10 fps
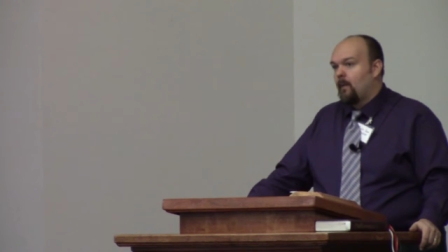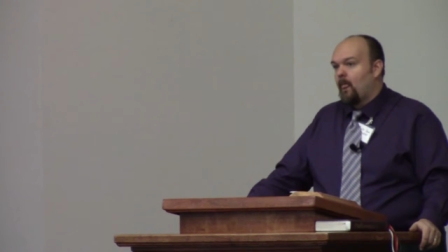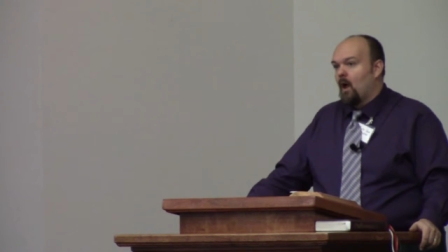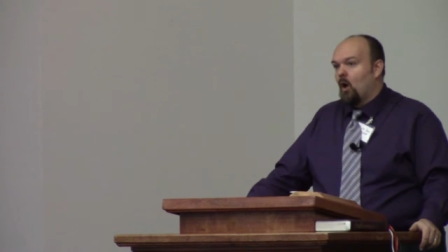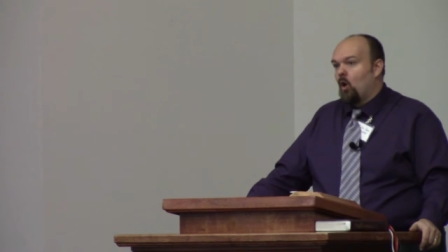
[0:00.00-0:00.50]

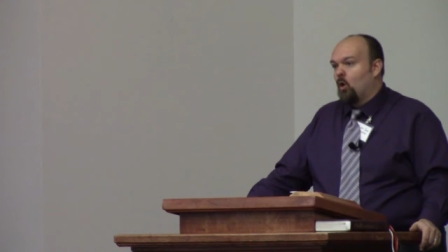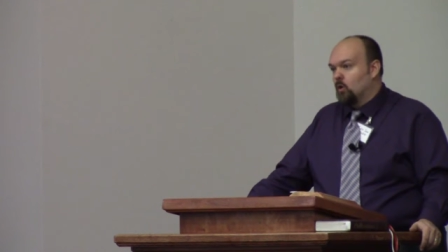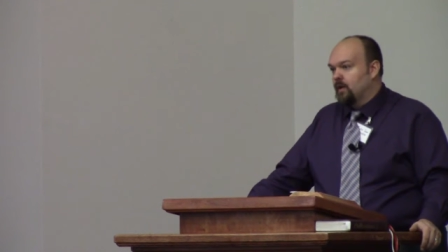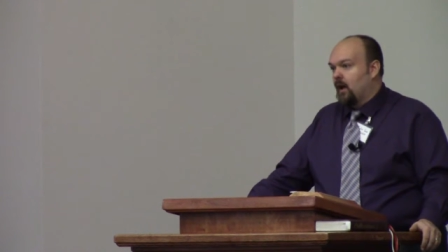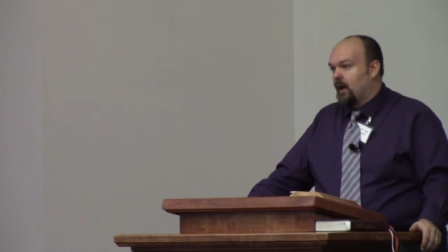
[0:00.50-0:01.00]

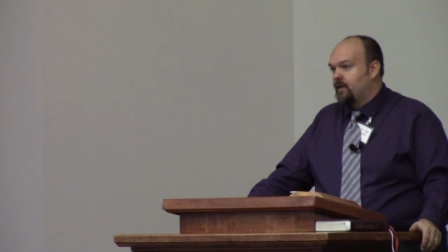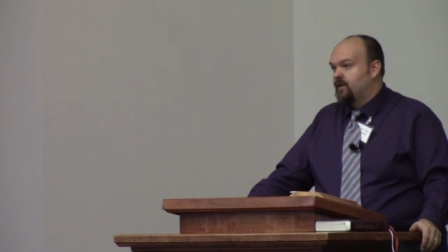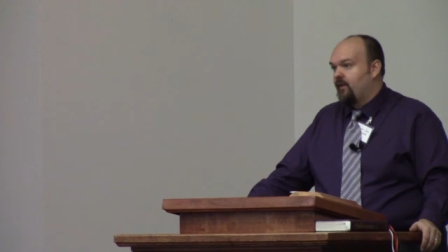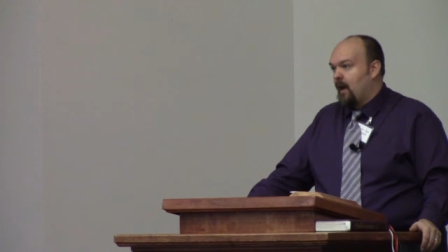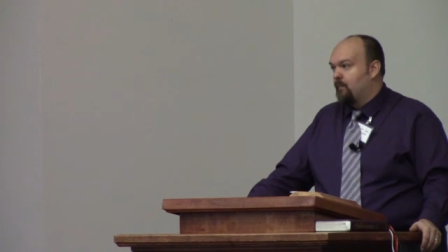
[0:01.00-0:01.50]
hold on
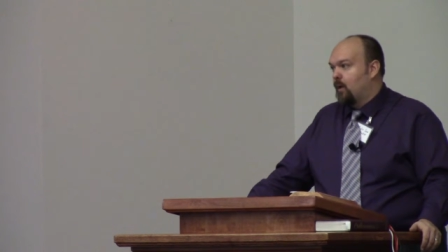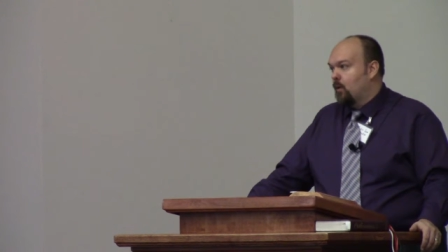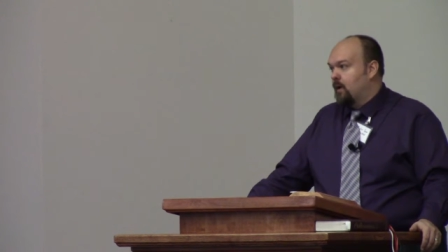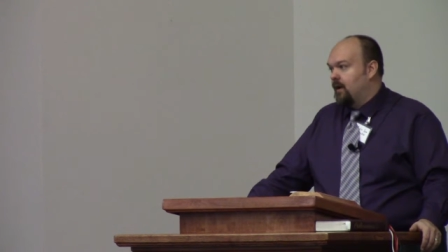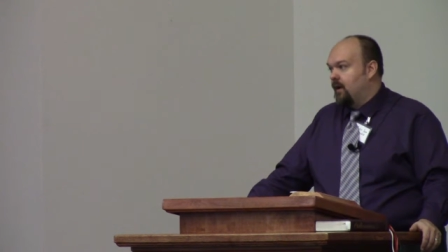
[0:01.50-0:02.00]
to that
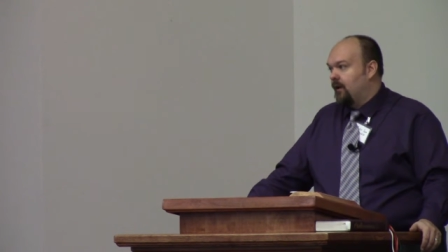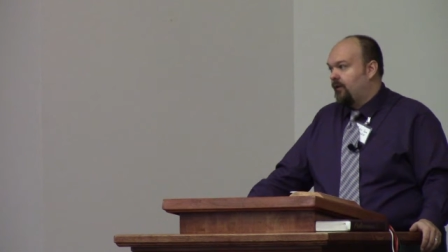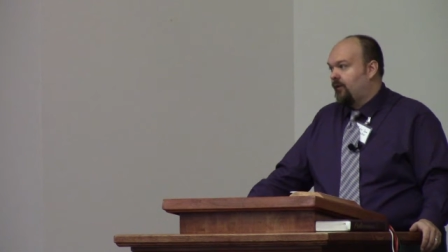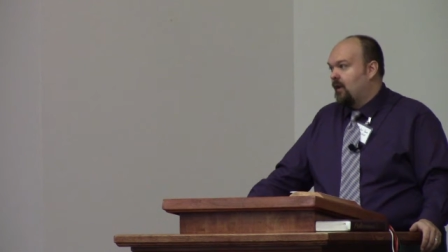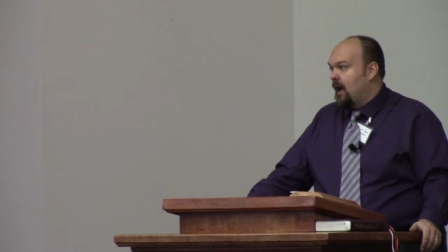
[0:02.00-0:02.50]

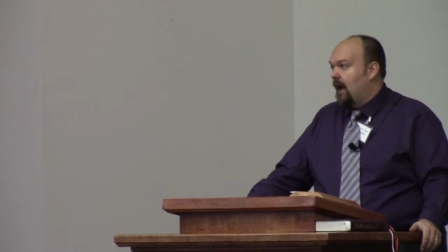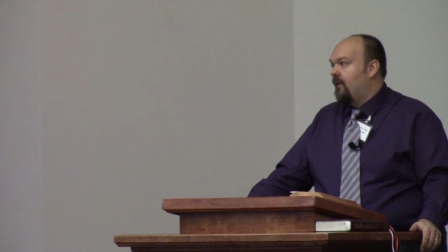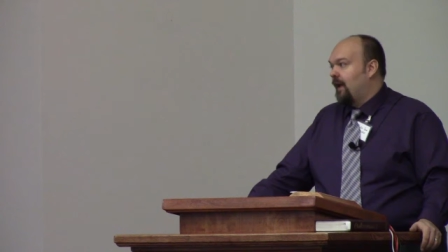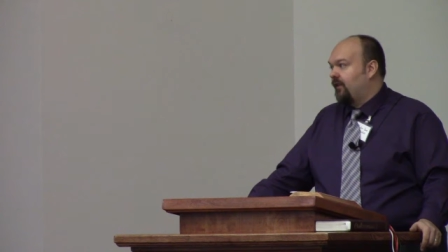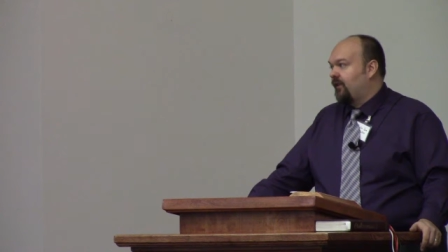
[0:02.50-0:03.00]
brokenness
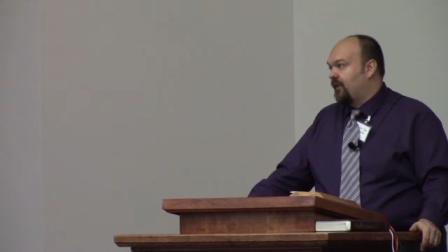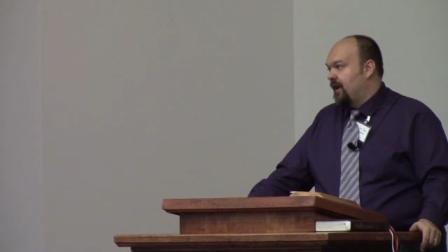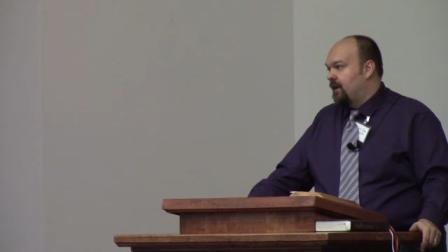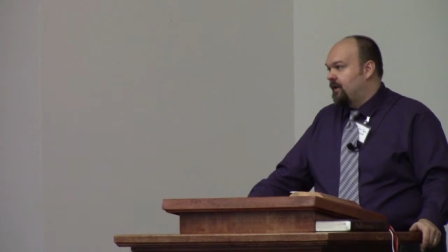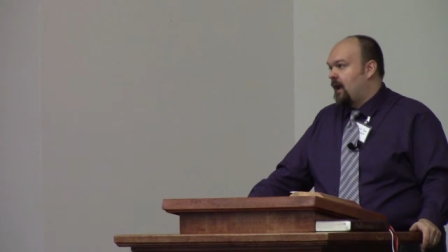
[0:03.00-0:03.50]
and that
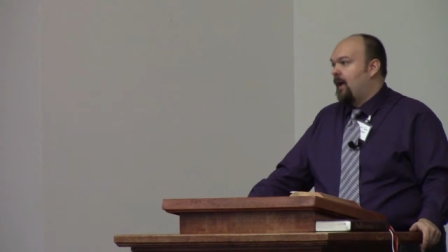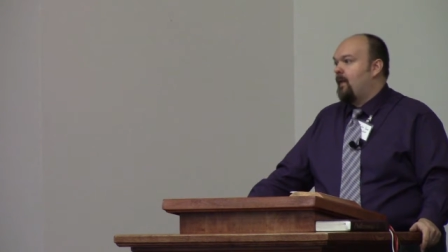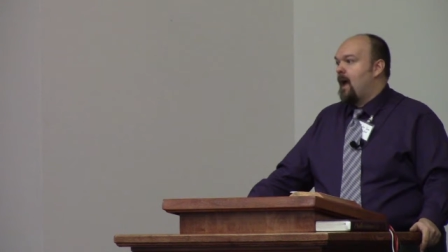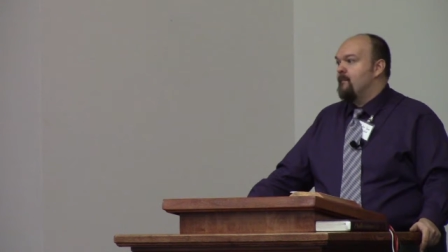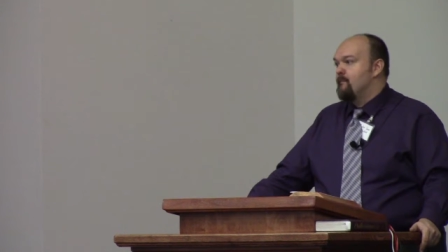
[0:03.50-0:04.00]
sin
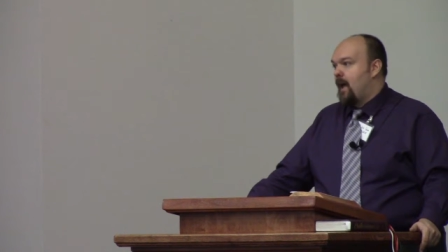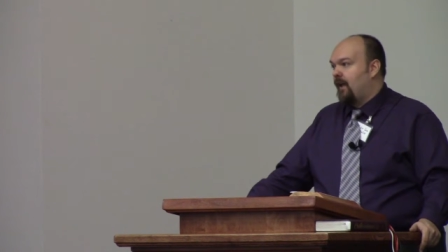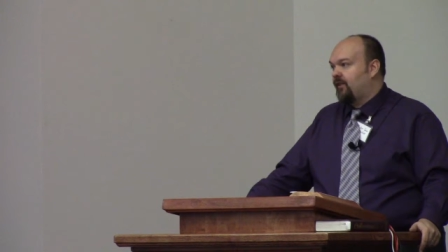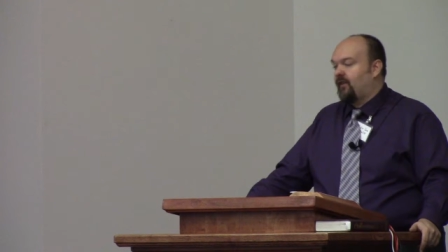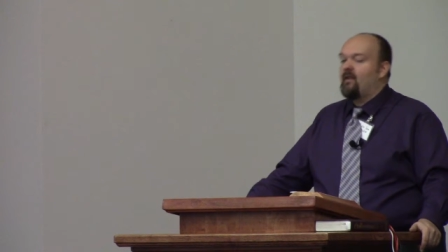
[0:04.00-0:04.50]
and that
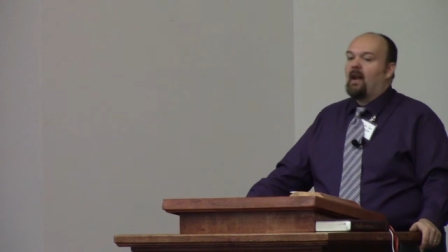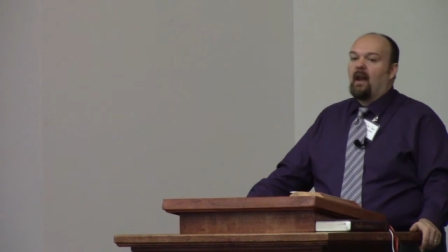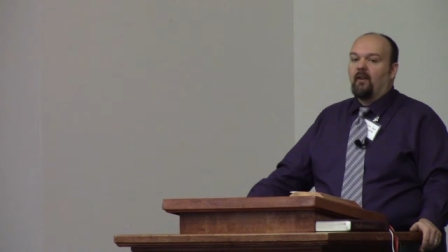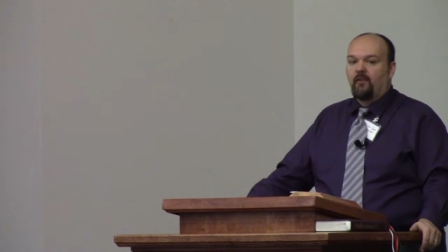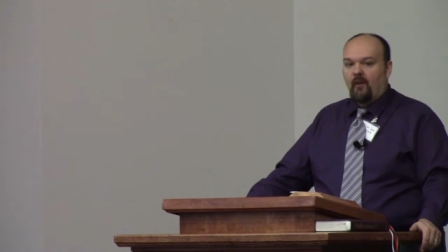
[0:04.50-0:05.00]
mess and that
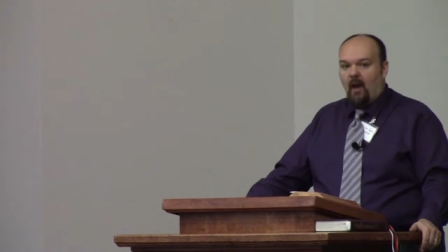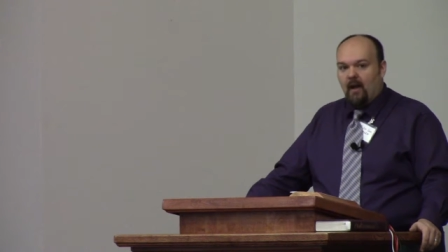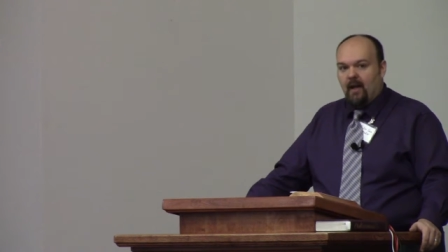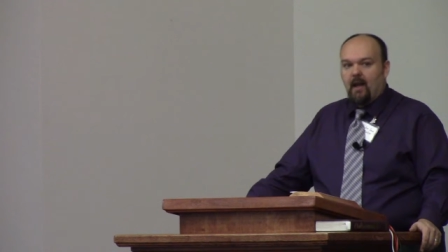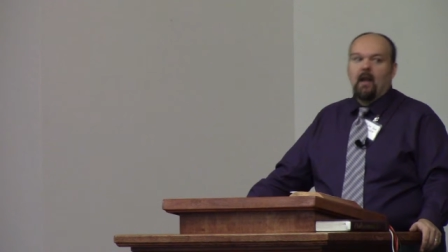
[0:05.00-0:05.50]

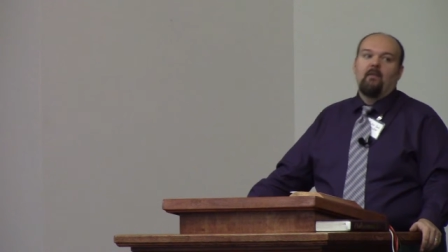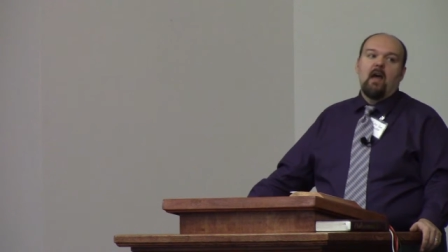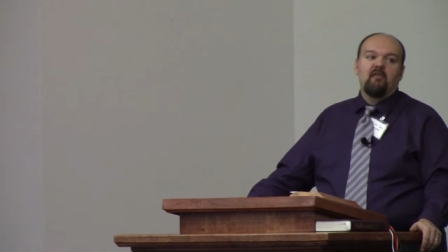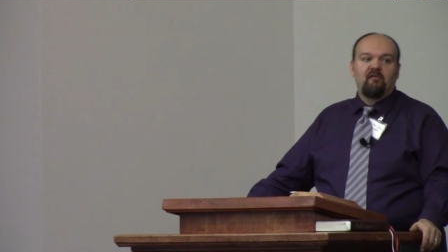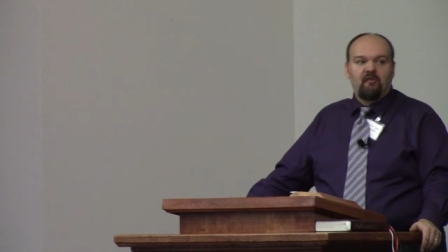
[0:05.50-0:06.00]
anxiety and
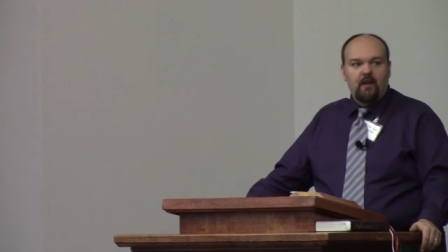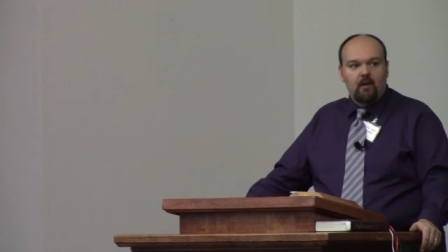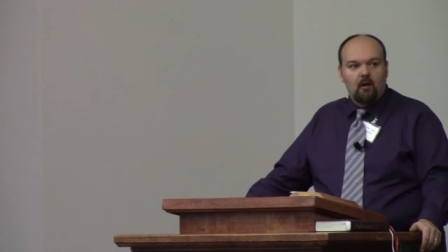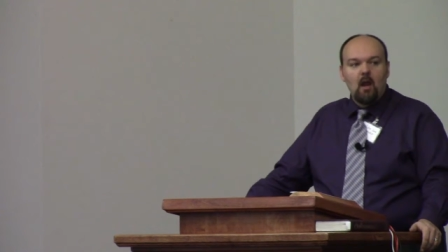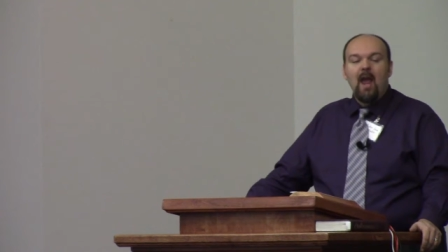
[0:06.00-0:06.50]
that fear